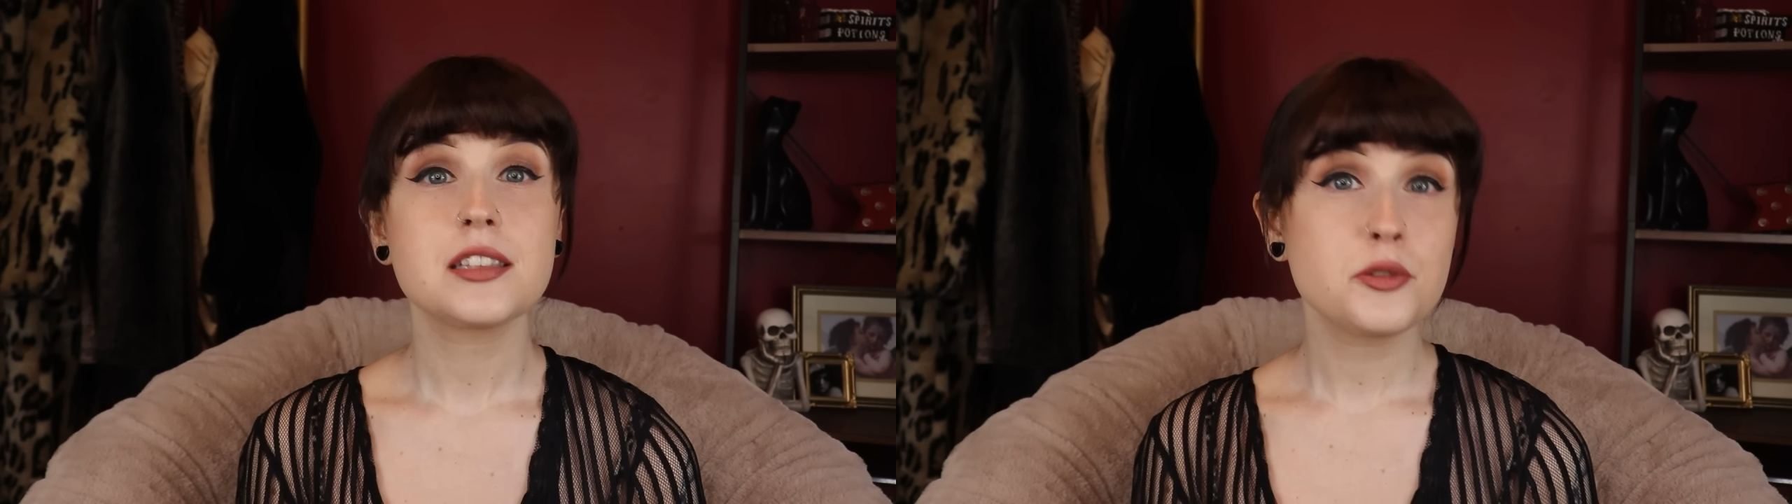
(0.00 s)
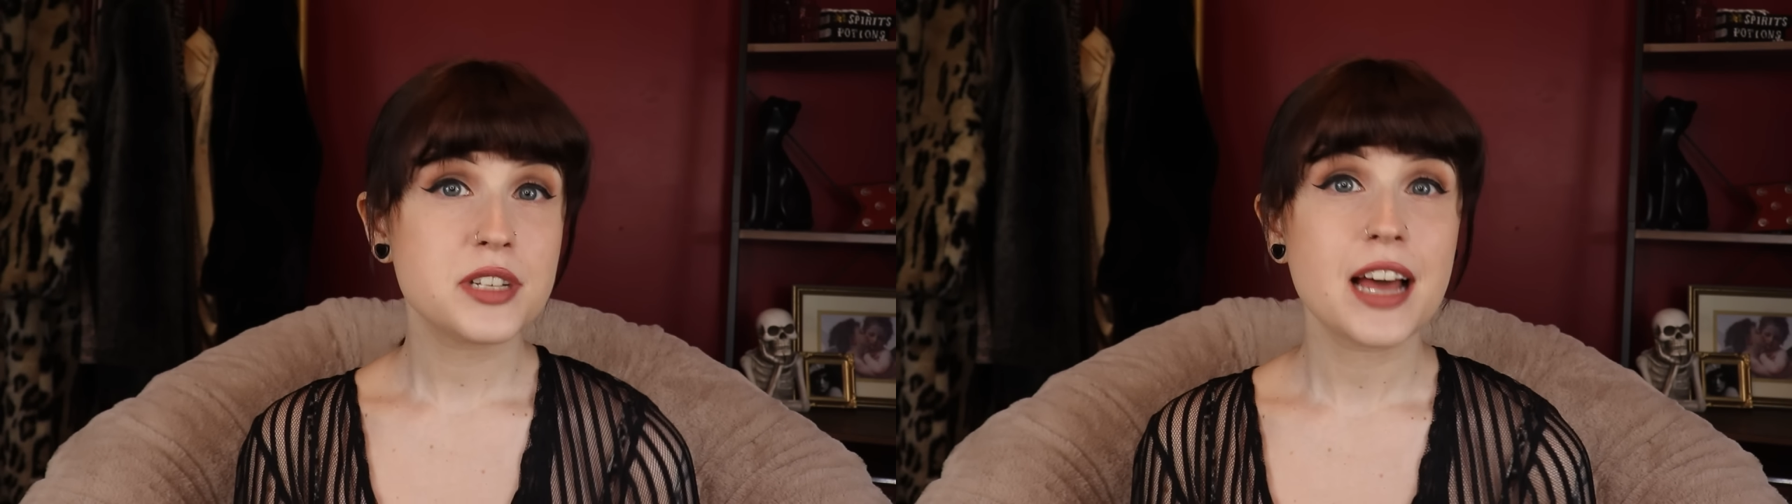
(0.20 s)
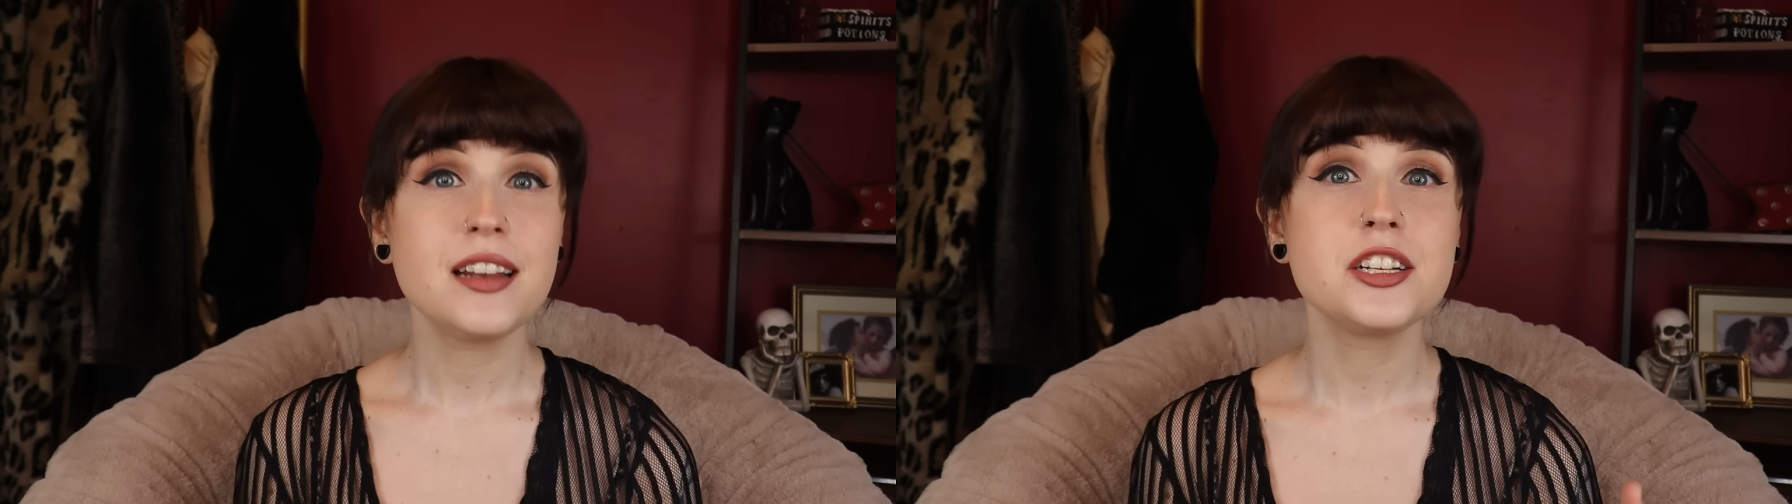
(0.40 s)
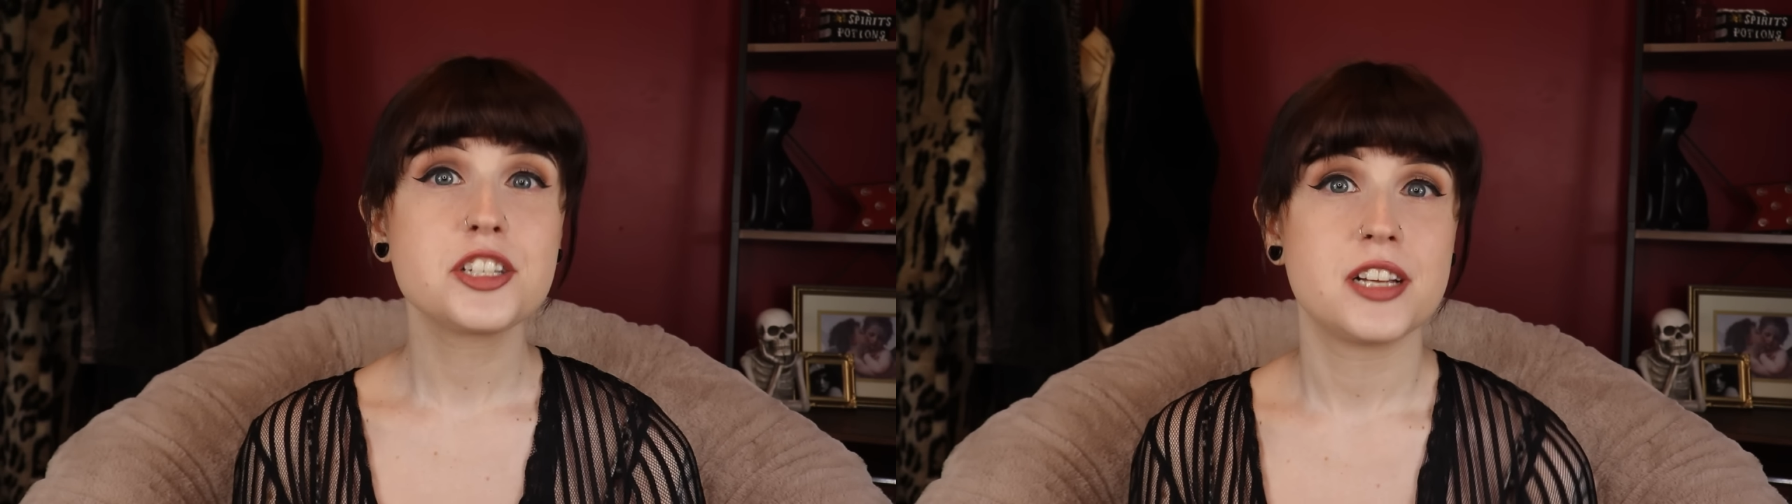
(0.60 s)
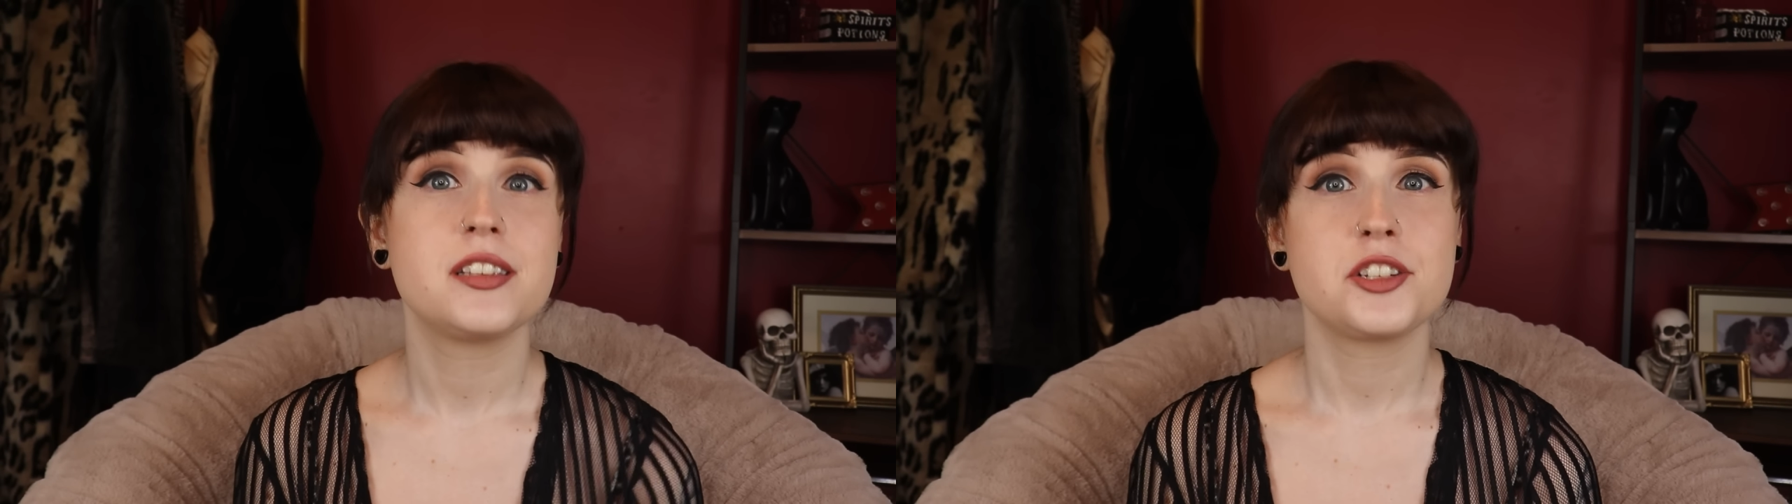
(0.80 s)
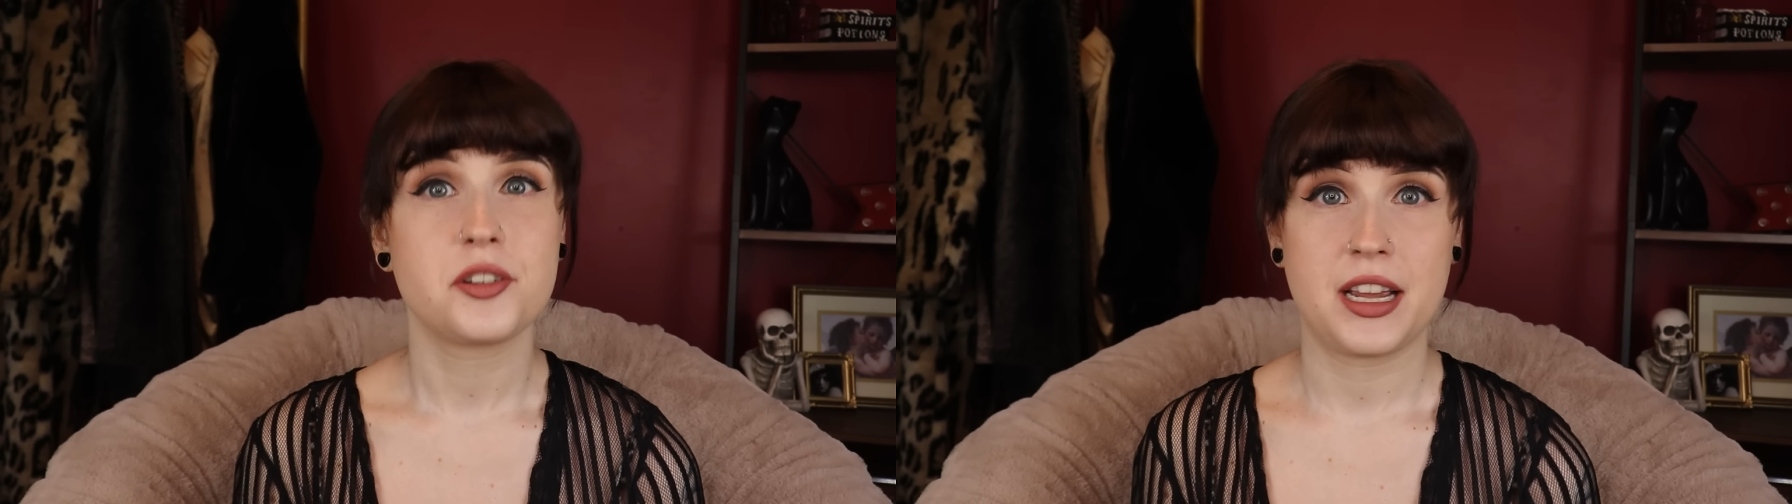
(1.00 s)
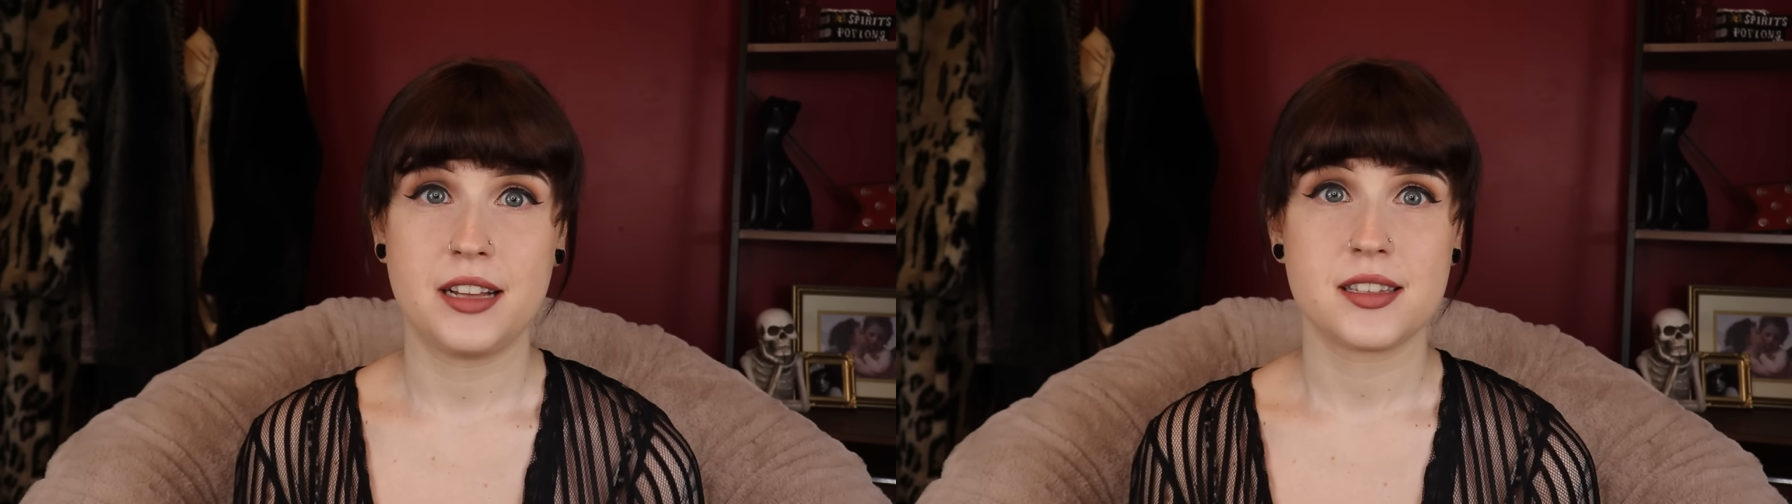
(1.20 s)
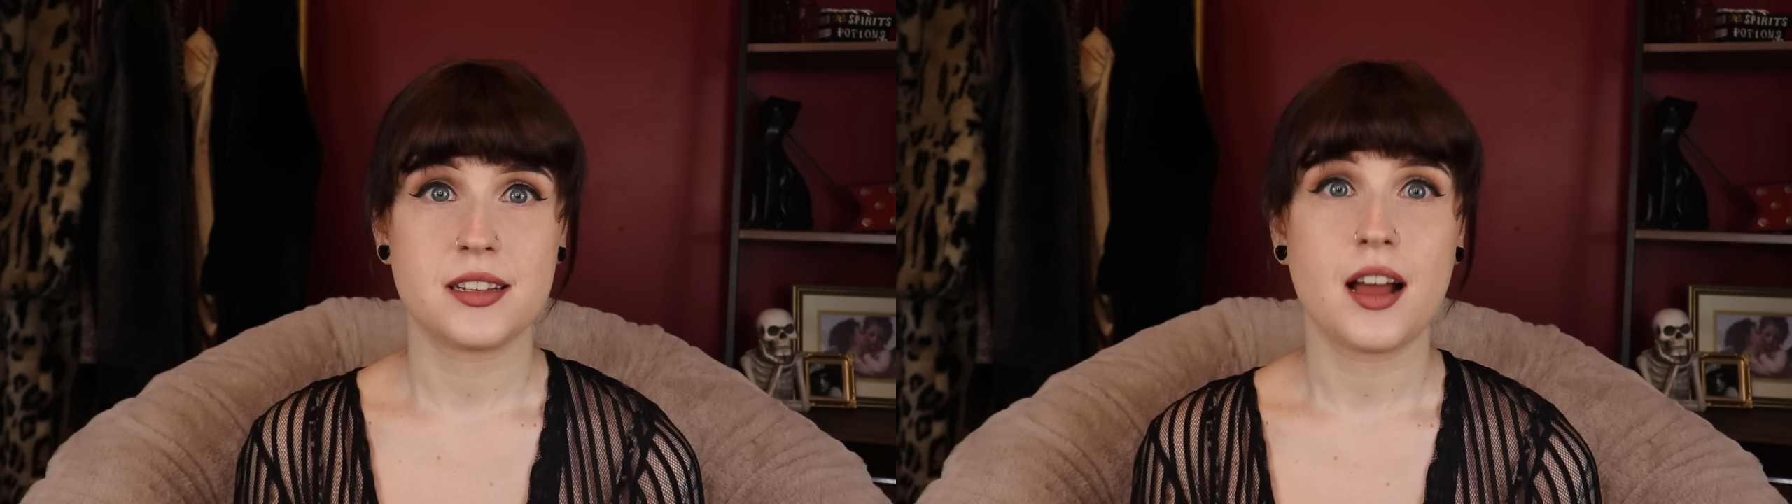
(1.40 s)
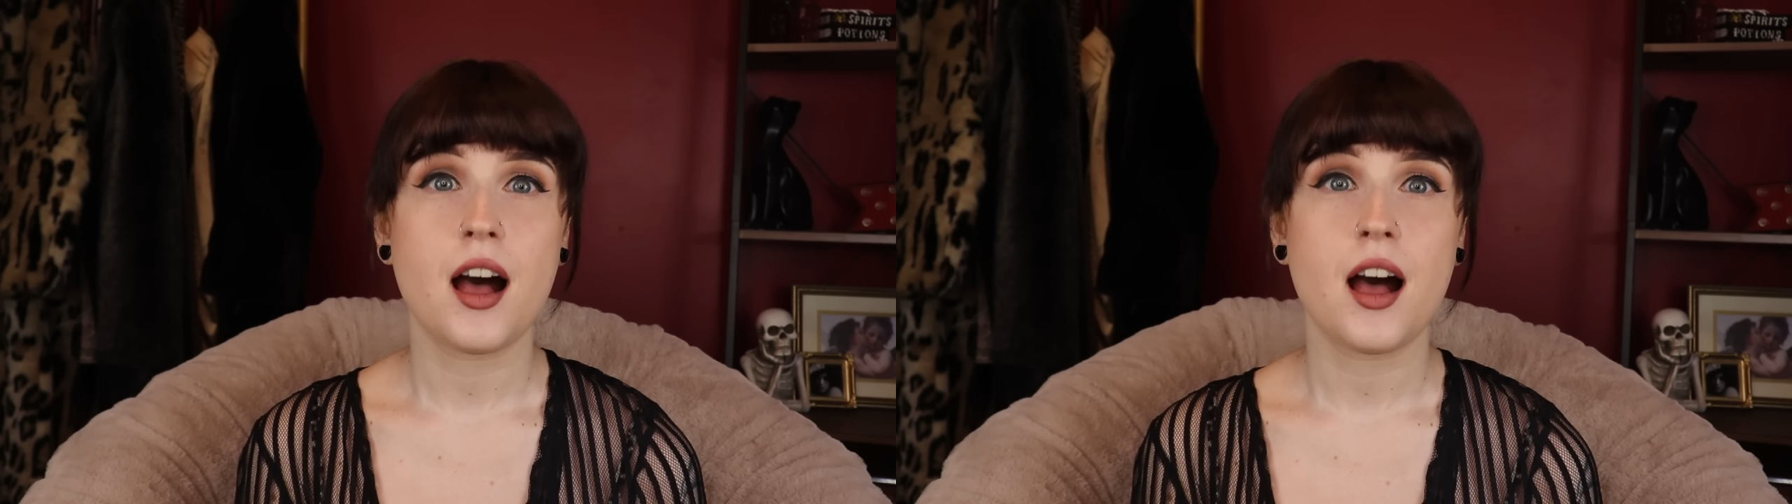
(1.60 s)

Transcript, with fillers: Lieutenant Jason Johansen